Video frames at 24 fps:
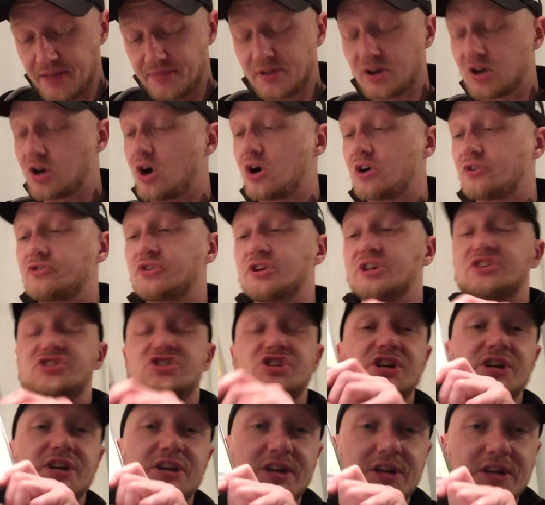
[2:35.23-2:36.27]
cartridge,
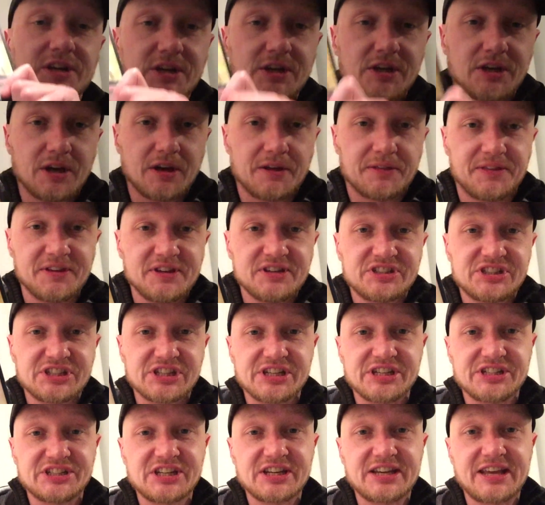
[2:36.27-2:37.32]
this
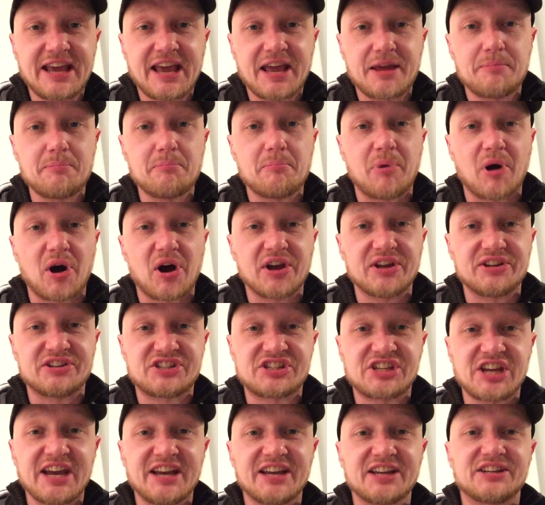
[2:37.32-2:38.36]
is a game by
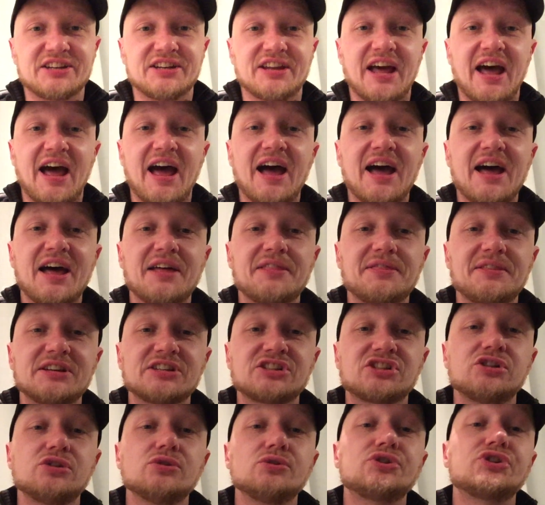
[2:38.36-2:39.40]
Tengen, and
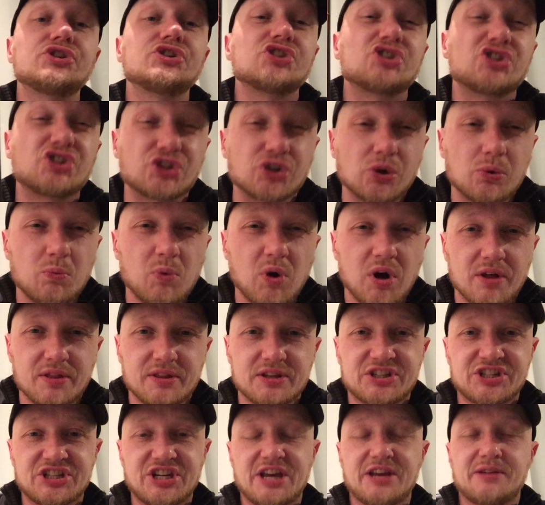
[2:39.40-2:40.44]
this looks somewhat the
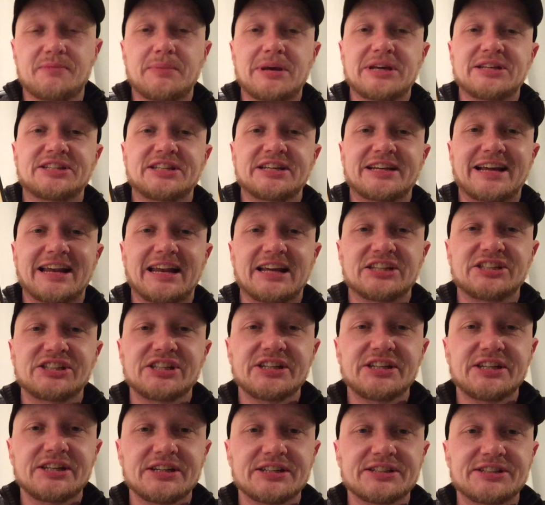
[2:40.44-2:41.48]
same as the
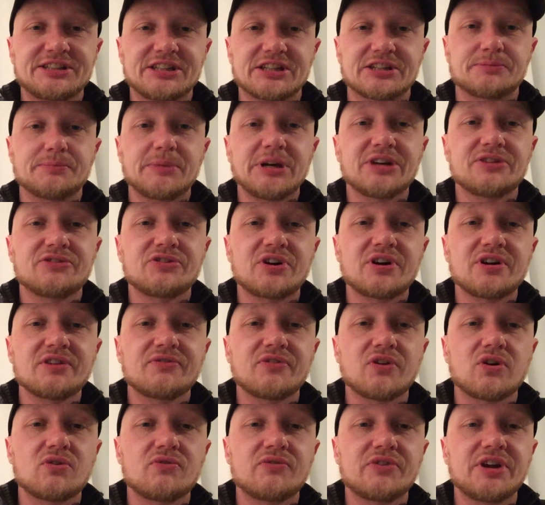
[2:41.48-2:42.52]
classic. It says Mega Drive
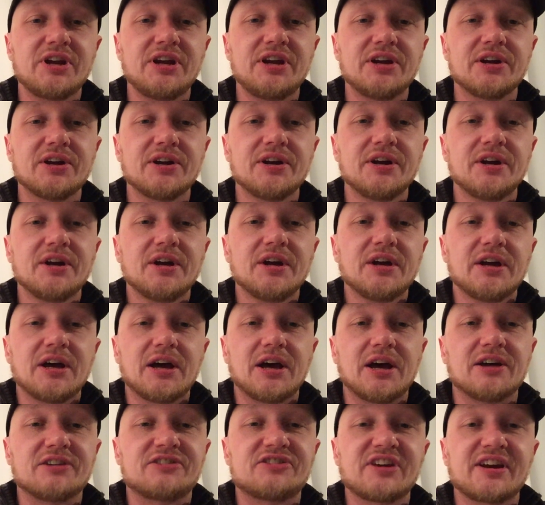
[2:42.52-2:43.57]
over here,
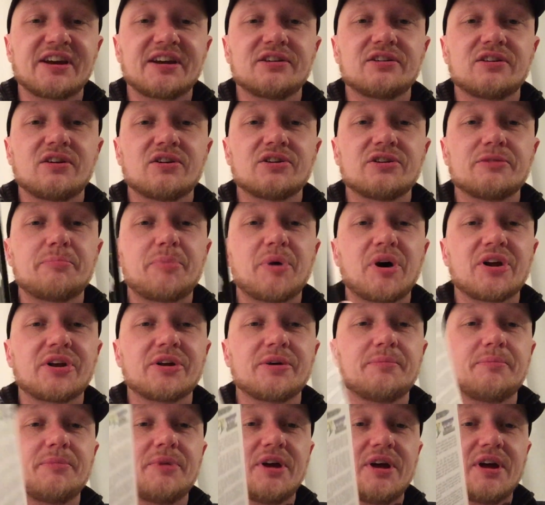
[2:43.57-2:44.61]
Tengen on the
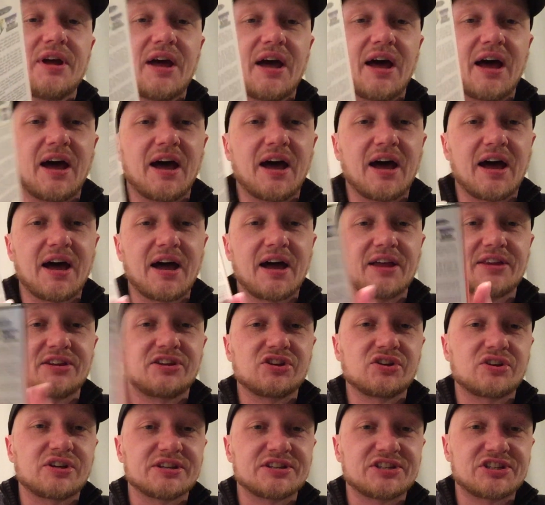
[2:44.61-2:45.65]
bottom, and
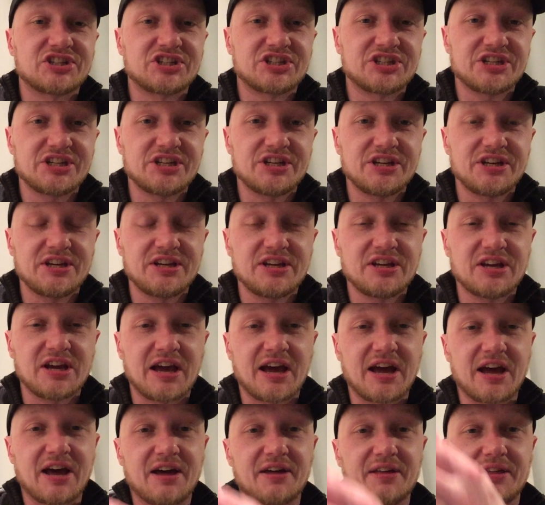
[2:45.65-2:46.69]
you can see
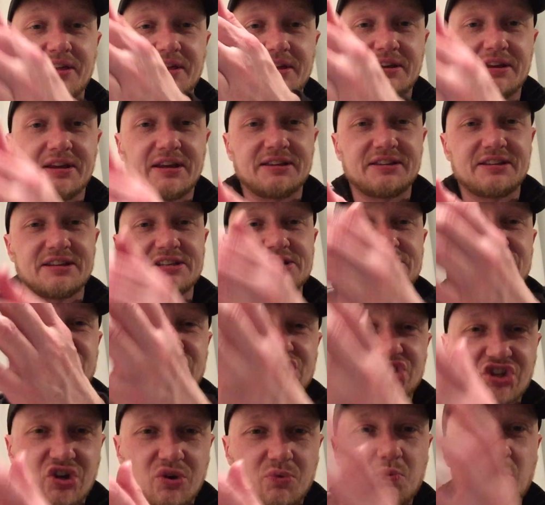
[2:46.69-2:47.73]
it's
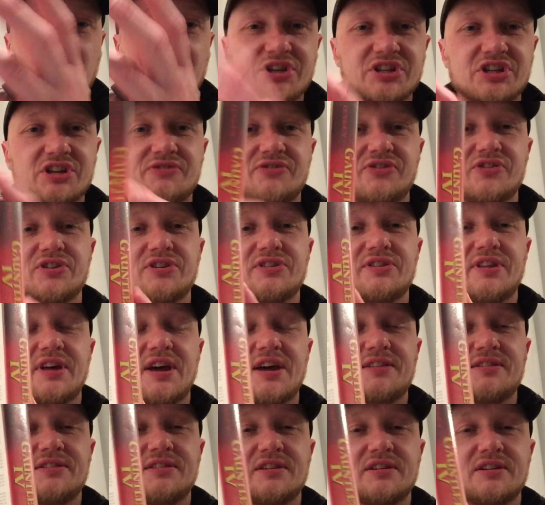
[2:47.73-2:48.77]
somewhat different
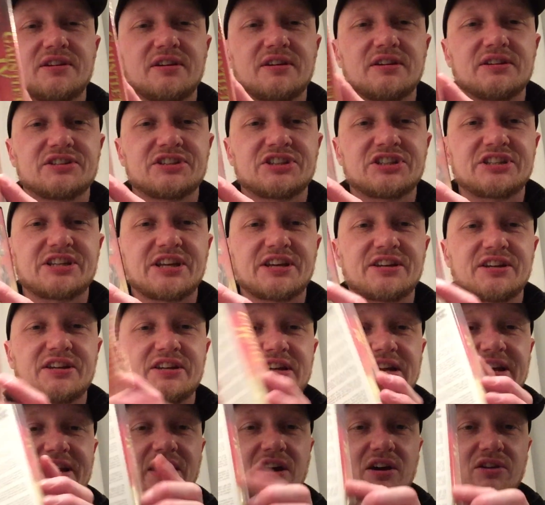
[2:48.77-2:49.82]
than the standard
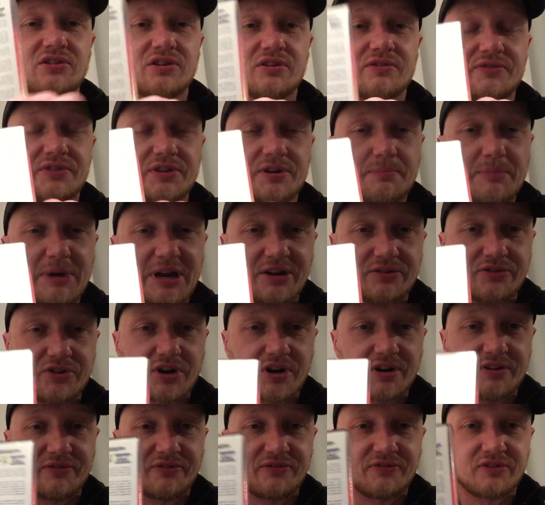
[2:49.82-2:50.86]
layout of the Mega
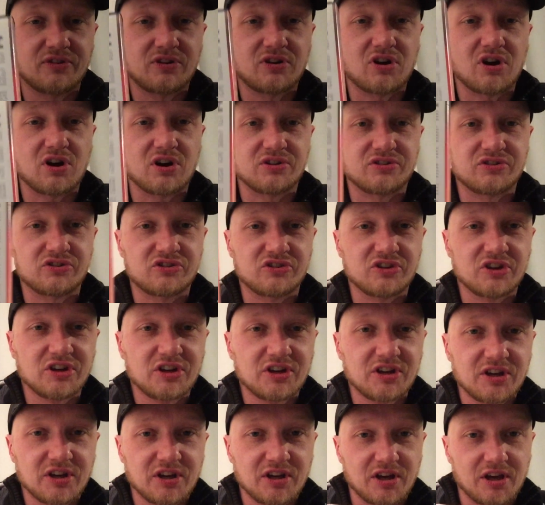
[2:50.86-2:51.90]
Drive cards
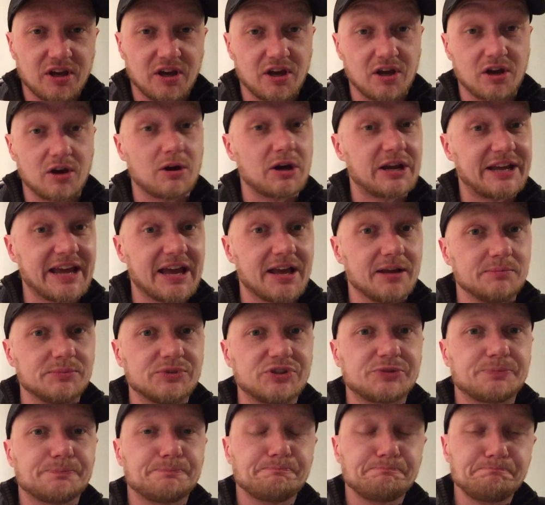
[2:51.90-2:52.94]

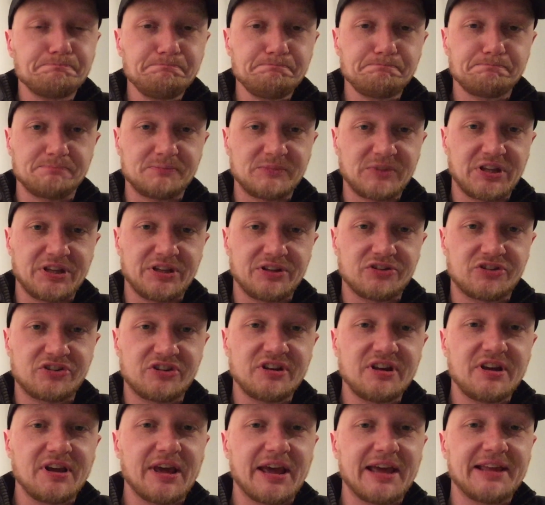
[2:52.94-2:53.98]
games. You
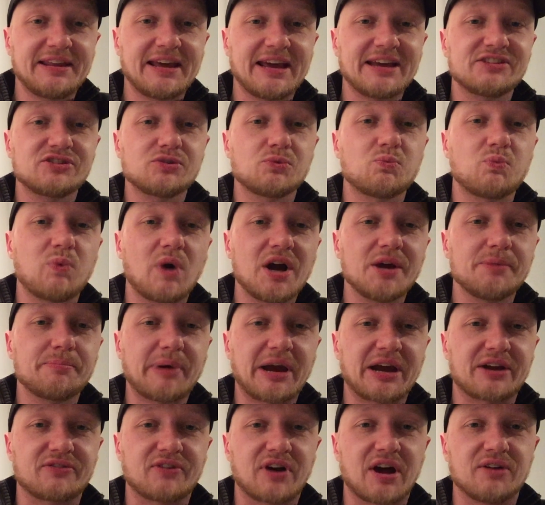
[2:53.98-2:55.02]
see, it has a white
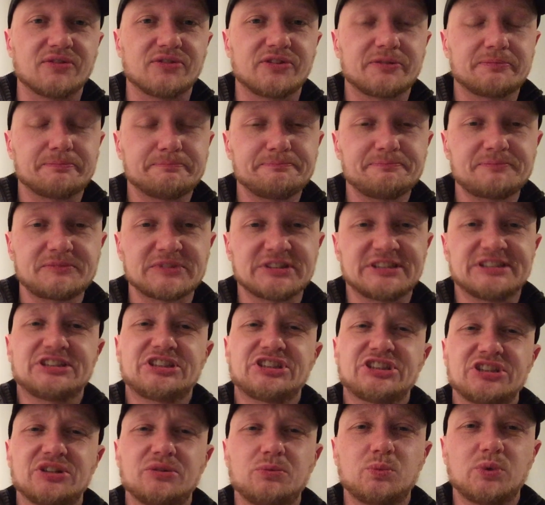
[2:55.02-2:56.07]
background. It's
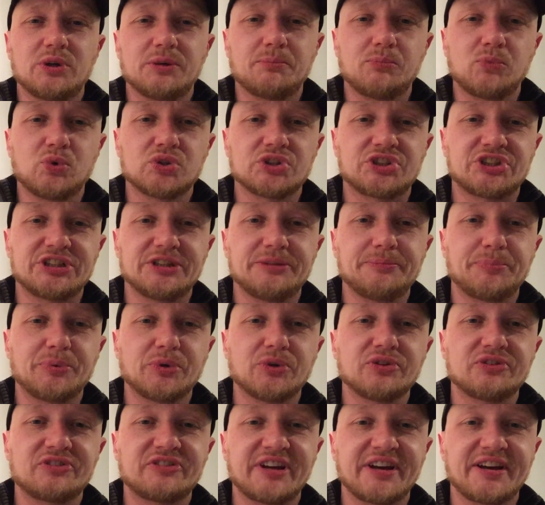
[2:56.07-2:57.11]
somewhat more
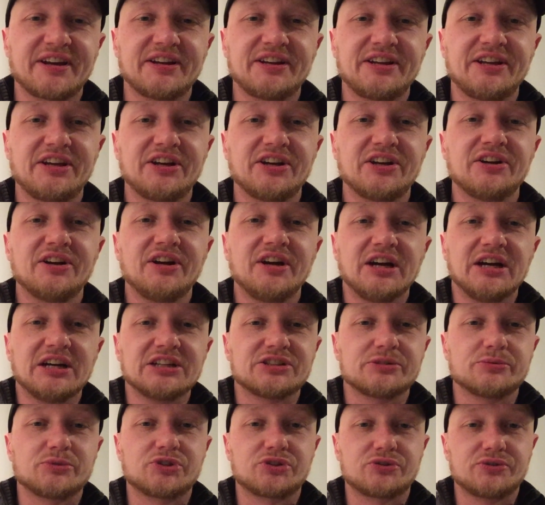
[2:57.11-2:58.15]
simple. Tengen here,
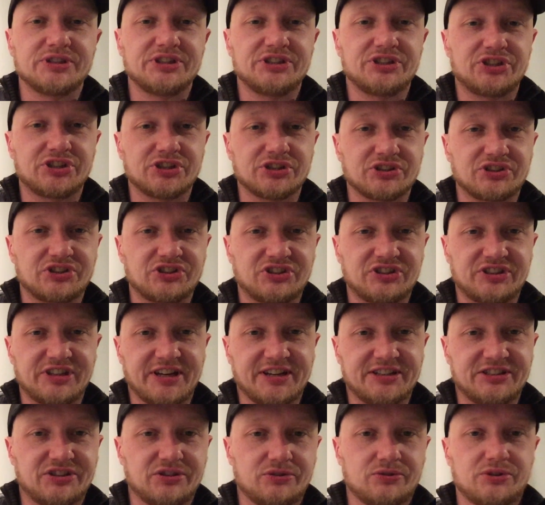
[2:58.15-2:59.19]
some screenshots,
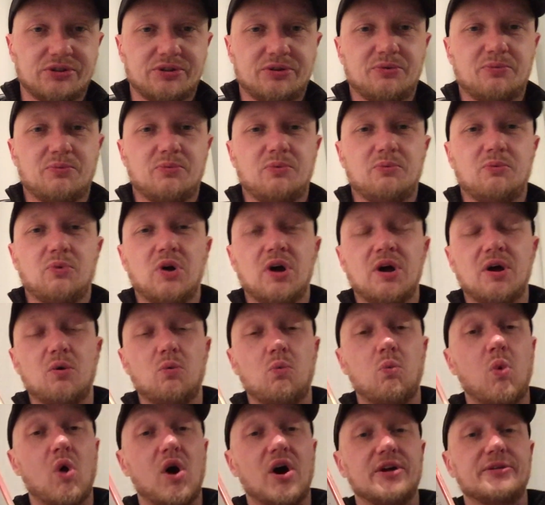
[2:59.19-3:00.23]
text on a
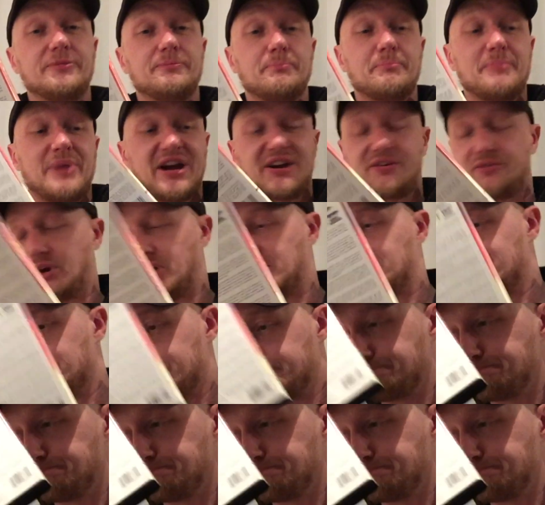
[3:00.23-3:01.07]
white background.